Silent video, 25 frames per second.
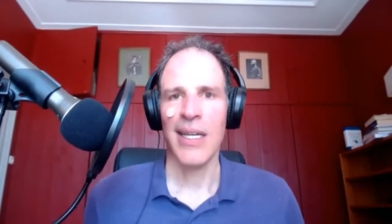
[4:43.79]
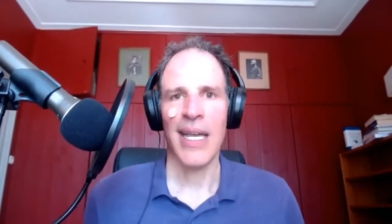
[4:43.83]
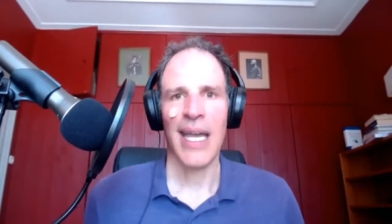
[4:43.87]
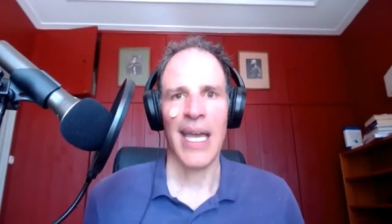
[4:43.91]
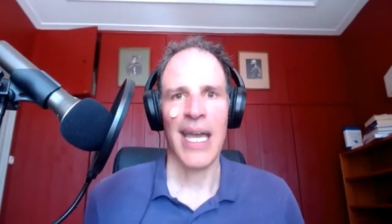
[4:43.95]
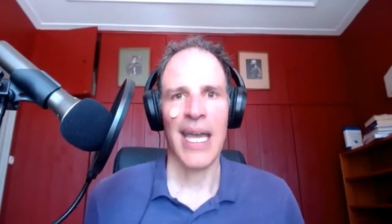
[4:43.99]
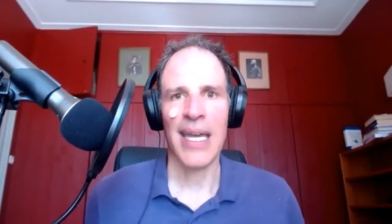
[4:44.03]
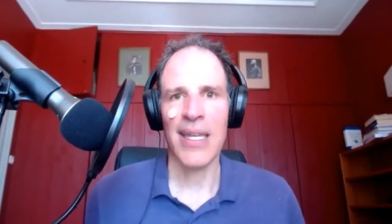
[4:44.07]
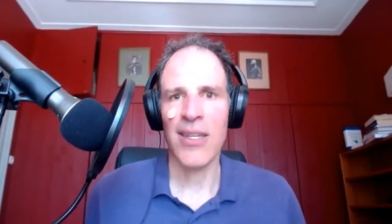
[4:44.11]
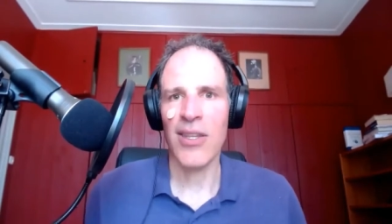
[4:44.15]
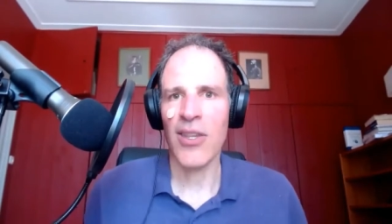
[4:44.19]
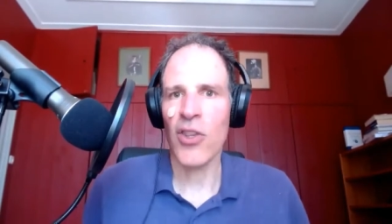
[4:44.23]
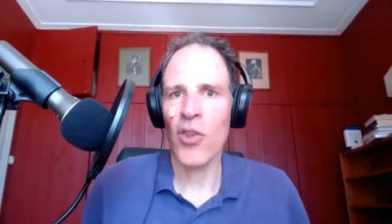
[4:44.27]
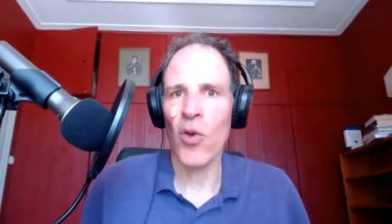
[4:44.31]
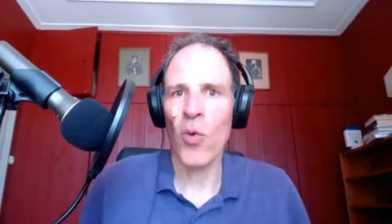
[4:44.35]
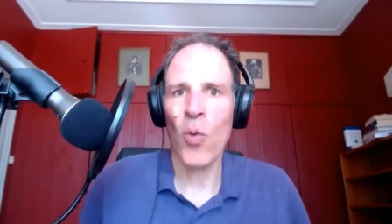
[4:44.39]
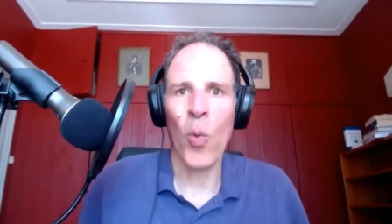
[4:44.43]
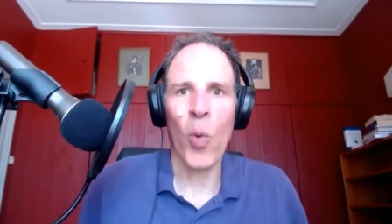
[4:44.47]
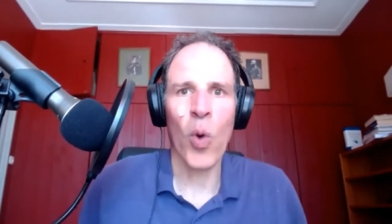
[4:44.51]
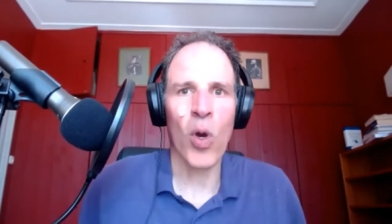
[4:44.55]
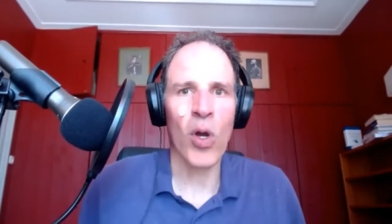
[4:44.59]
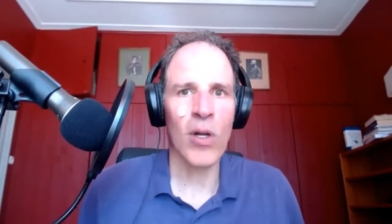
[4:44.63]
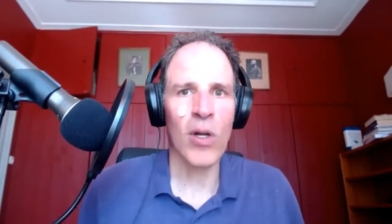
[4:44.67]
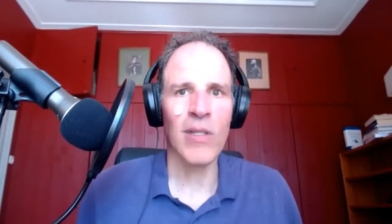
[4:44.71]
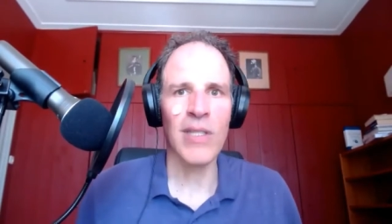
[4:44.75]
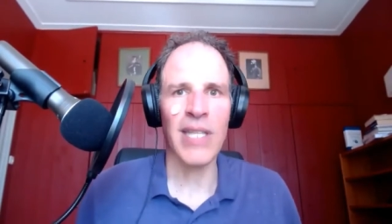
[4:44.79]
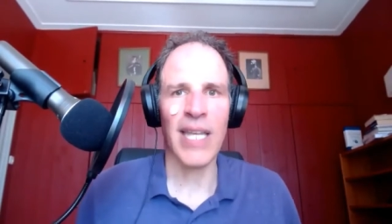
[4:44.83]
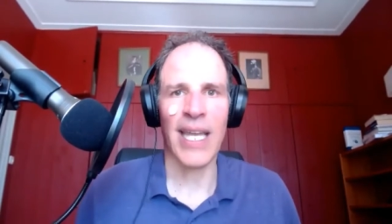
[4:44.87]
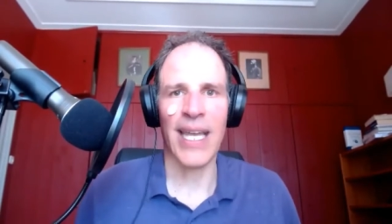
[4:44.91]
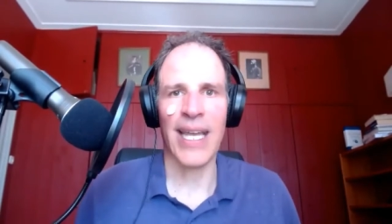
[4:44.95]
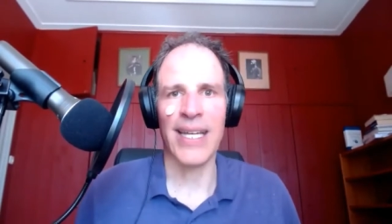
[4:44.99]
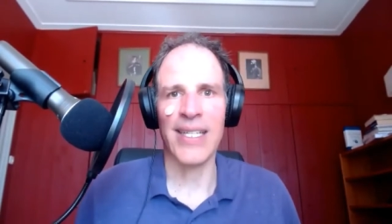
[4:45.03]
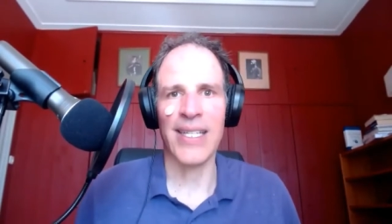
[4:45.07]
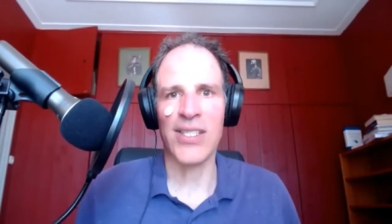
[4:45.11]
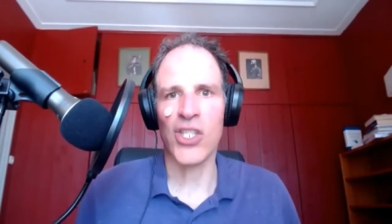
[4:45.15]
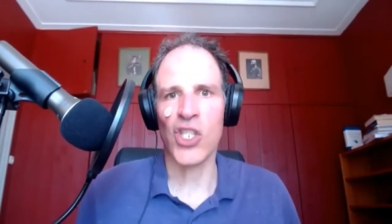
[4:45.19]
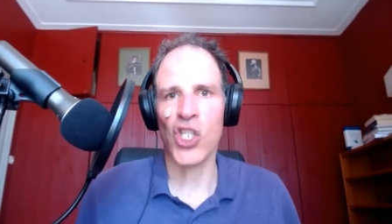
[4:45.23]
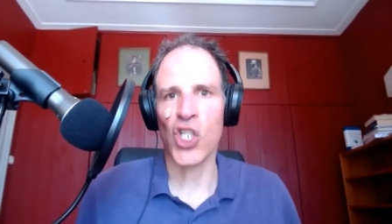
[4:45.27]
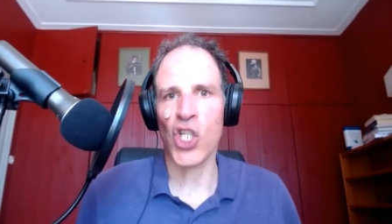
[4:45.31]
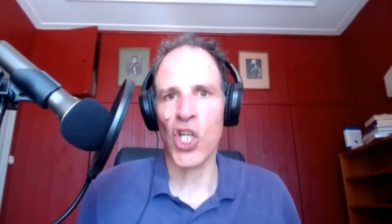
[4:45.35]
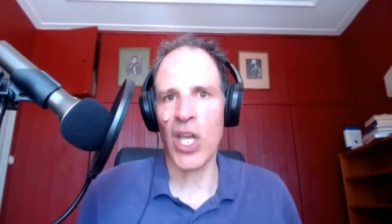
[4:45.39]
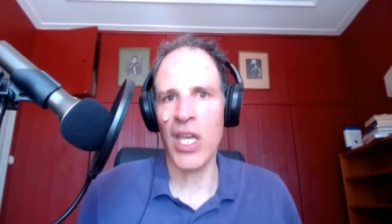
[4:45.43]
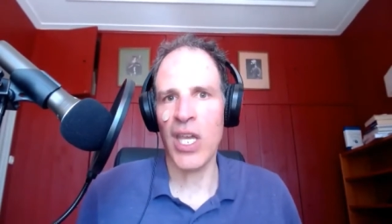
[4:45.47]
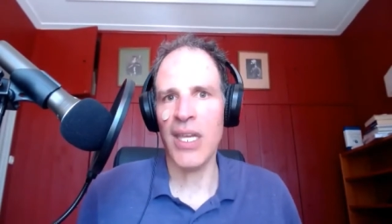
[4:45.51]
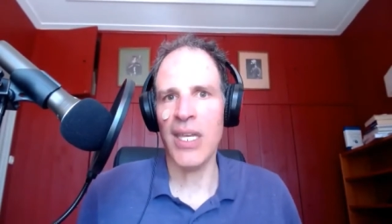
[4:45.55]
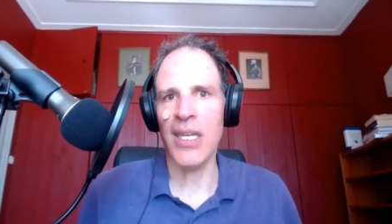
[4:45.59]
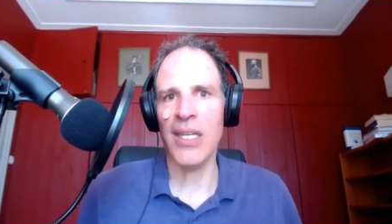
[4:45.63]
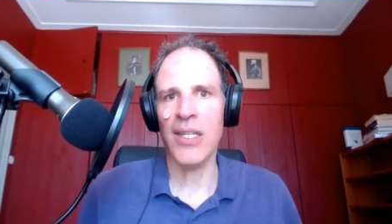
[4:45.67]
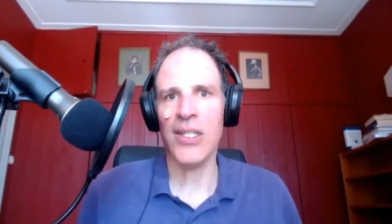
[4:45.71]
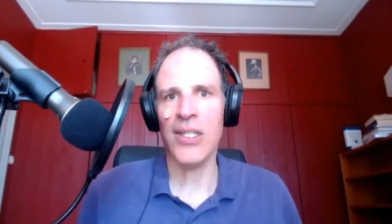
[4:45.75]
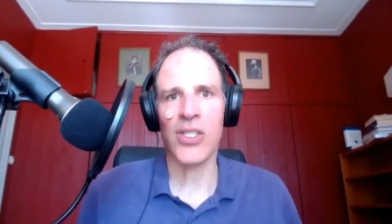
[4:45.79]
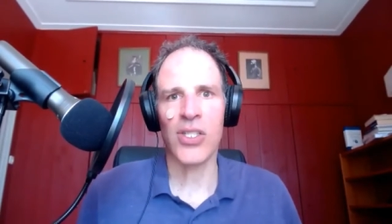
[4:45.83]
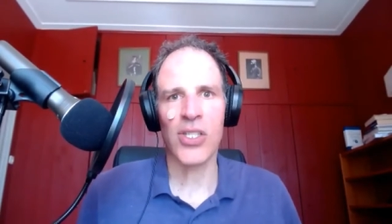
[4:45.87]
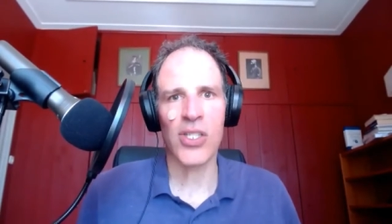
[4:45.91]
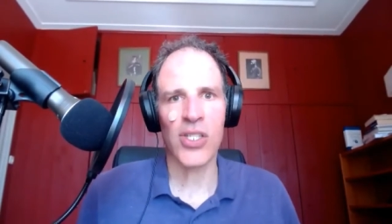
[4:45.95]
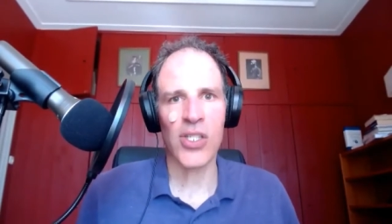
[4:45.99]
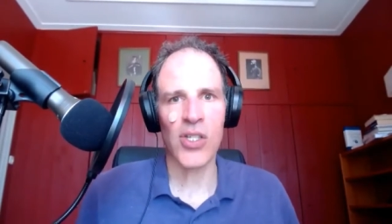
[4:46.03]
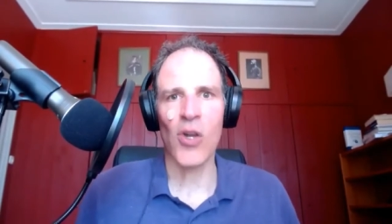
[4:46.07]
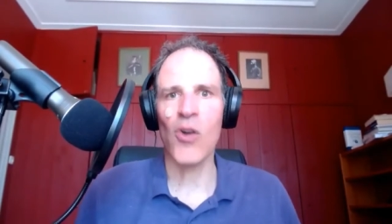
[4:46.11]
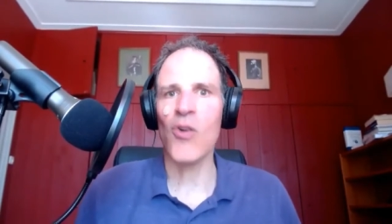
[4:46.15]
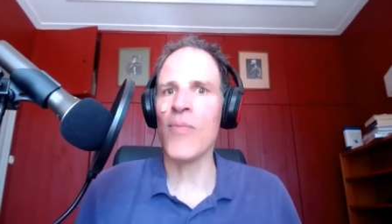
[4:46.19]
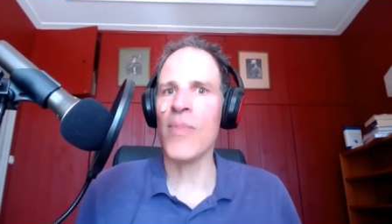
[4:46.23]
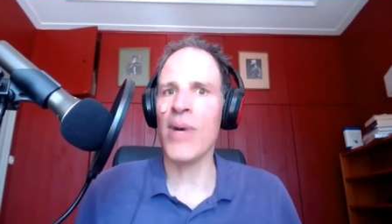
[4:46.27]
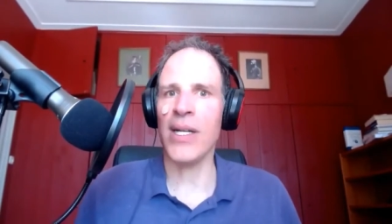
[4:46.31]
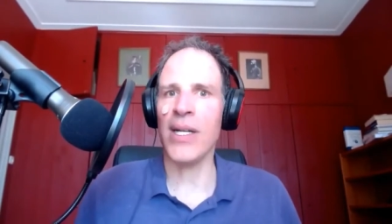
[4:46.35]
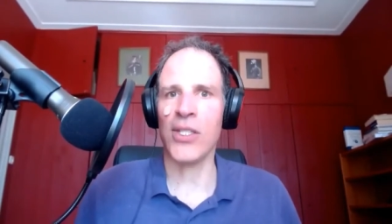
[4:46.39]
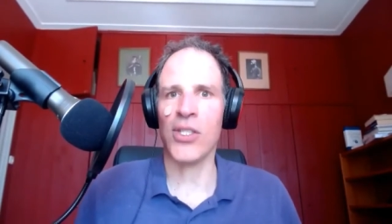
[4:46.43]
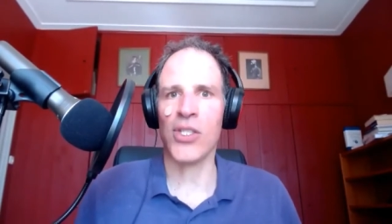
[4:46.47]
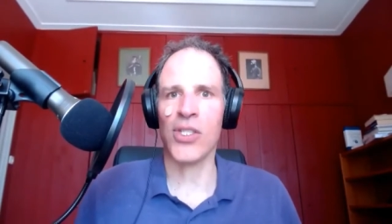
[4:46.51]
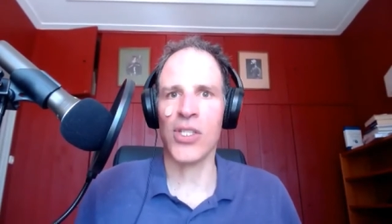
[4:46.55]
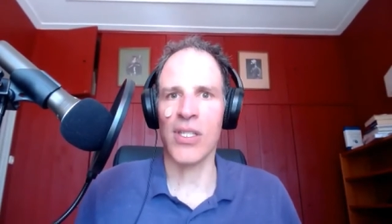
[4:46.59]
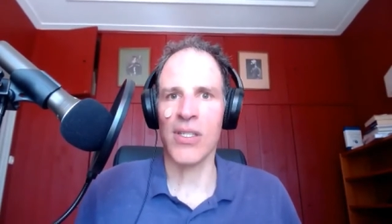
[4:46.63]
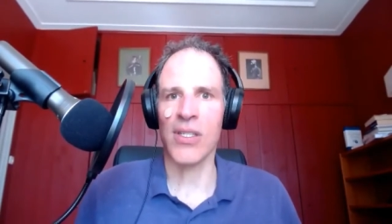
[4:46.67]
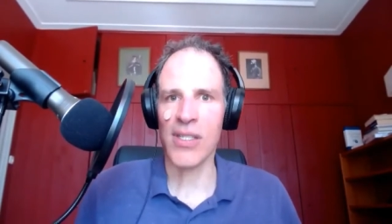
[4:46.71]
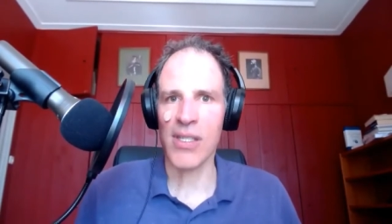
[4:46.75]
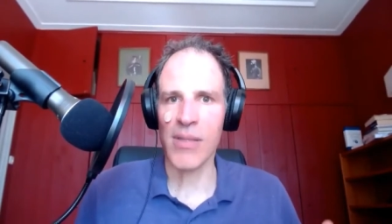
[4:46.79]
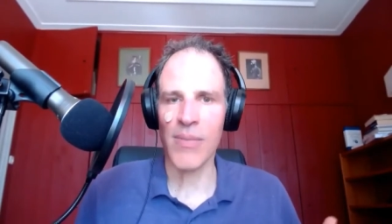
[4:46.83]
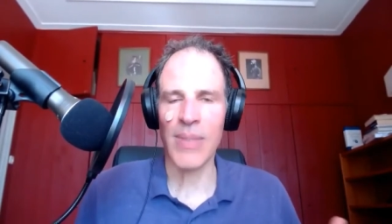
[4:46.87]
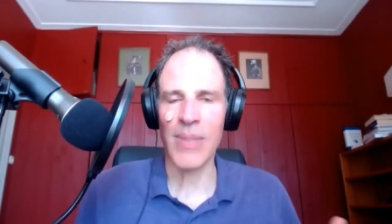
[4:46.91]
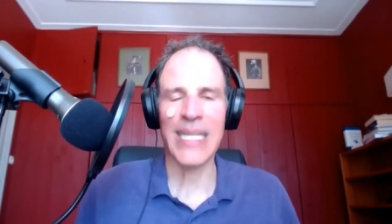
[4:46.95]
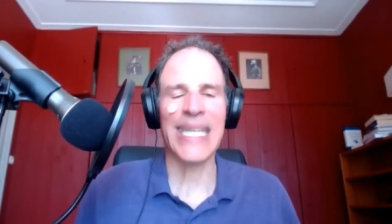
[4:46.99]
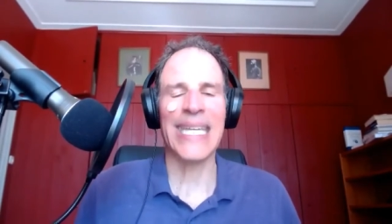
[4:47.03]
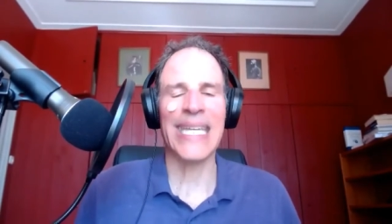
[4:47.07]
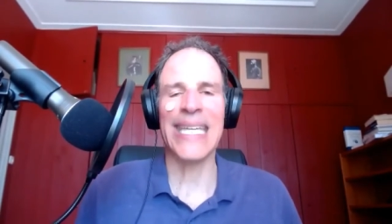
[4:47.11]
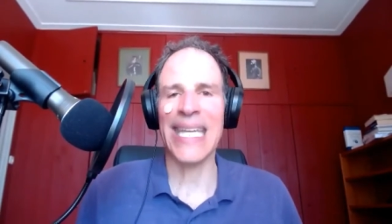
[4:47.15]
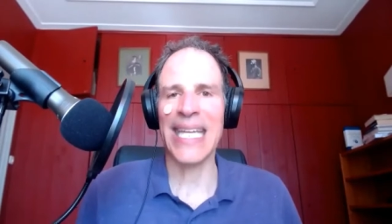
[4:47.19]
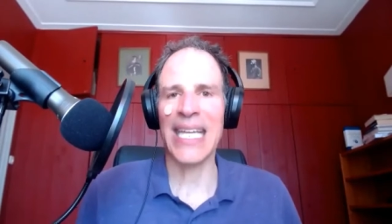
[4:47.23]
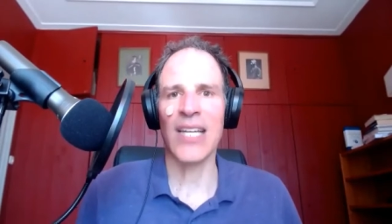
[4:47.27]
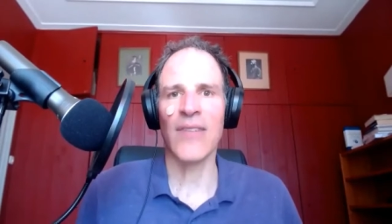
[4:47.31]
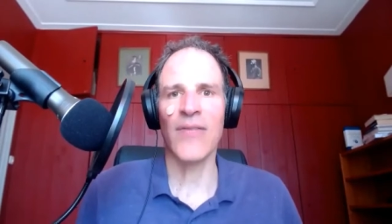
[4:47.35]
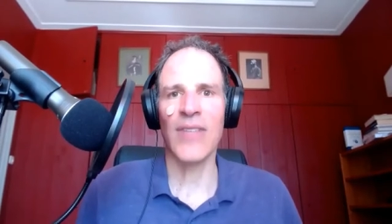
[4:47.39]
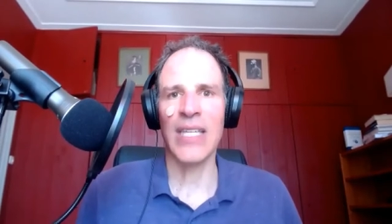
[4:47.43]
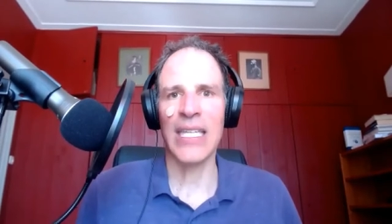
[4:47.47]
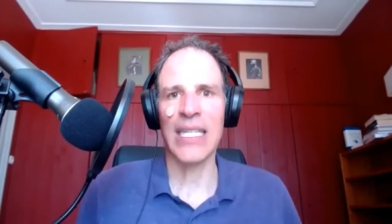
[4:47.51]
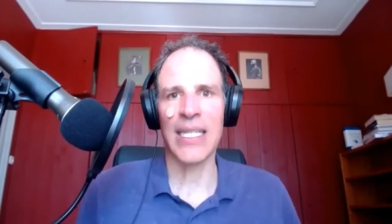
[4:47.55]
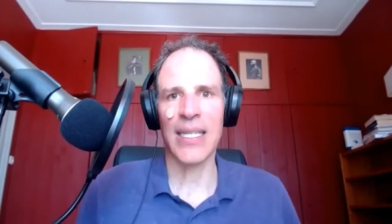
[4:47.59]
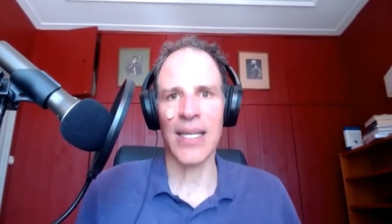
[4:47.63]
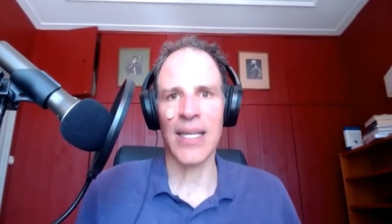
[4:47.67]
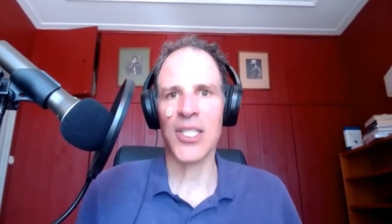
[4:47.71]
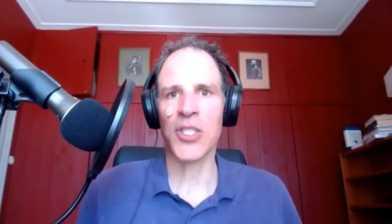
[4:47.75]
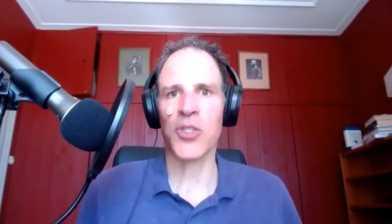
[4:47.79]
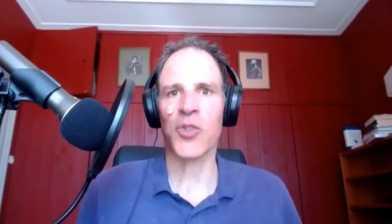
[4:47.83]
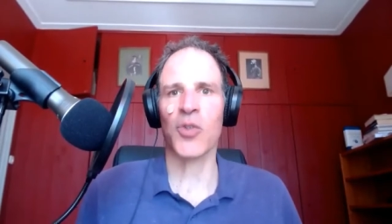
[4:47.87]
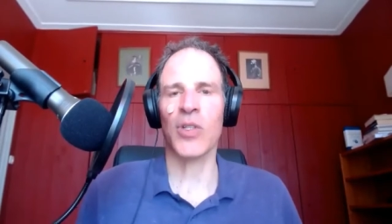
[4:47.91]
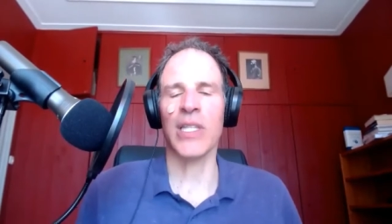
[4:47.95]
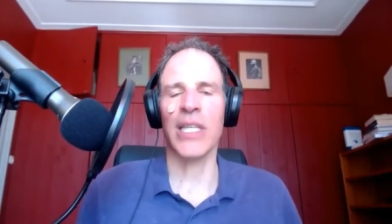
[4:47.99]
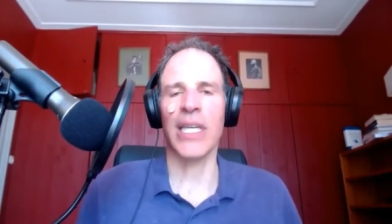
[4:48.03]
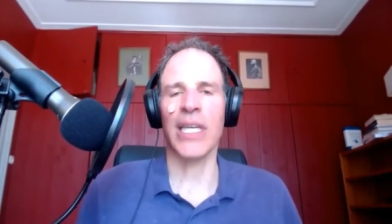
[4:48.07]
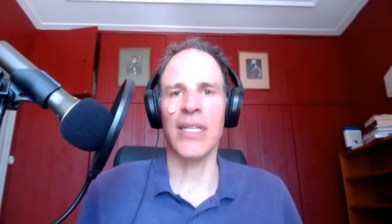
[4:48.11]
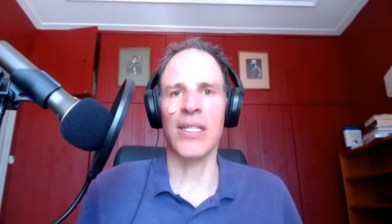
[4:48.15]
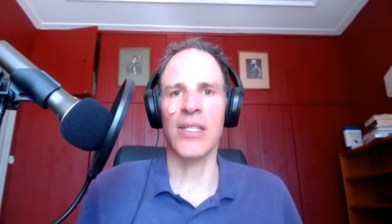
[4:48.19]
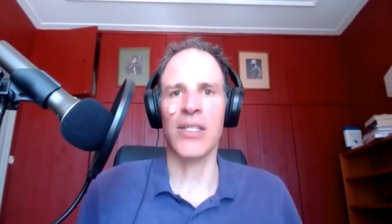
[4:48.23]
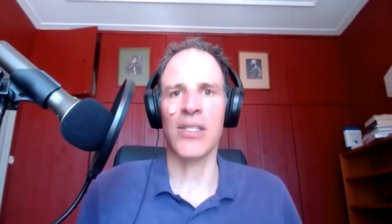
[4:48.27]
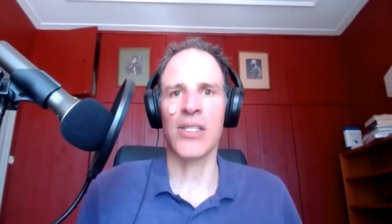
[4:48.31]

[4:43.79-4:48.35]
And the world has changed so much since the beginning of the industrial age.